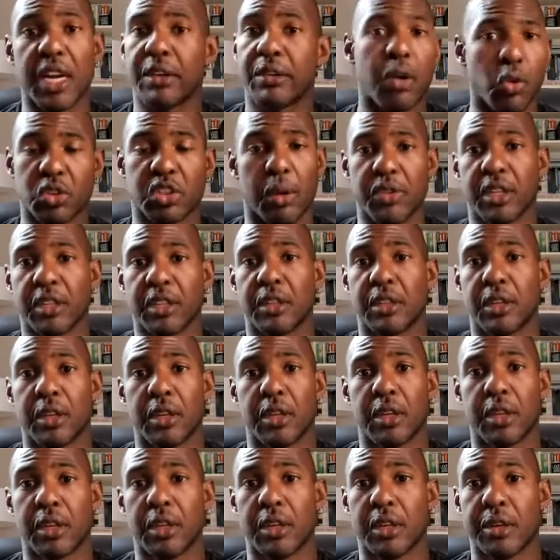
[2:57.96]
Every day
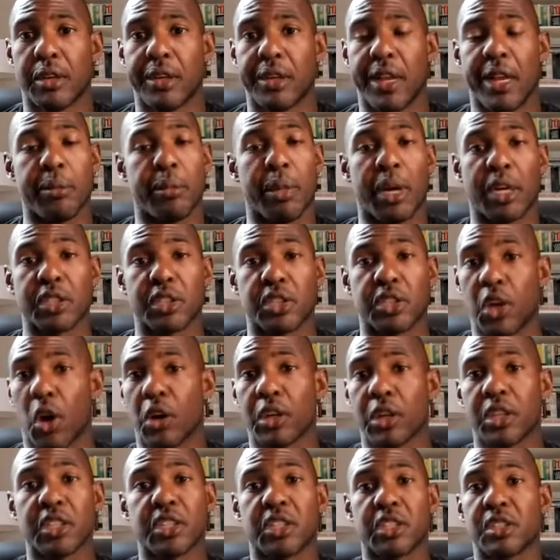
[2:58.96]
I wrote something.
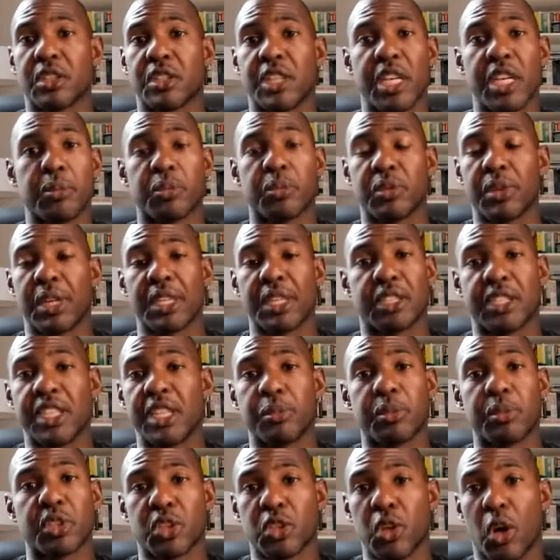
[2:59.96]
In my
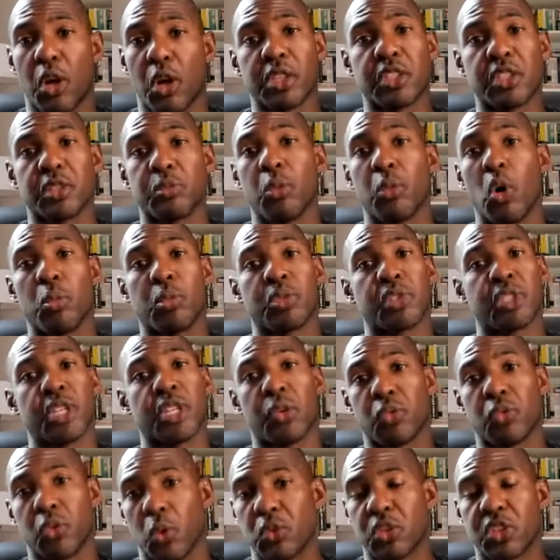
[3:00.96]
deepest, darkest
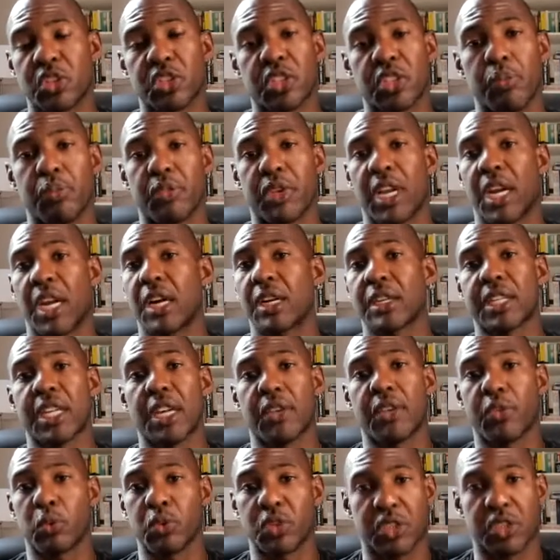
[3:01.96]
moments, I wrote something. I don't
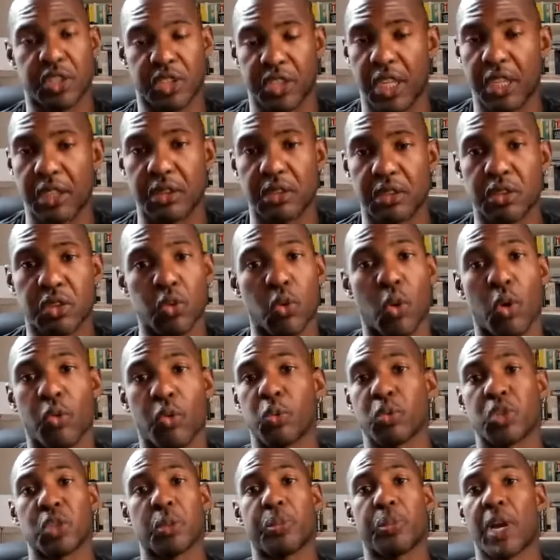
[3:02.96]
care if it was a sentence or
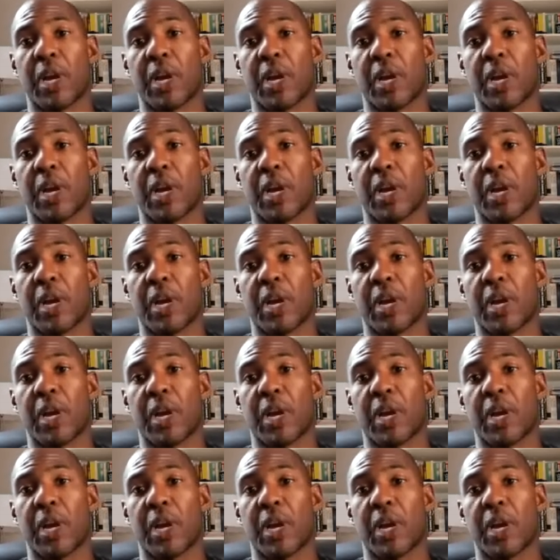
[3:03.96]
if it was a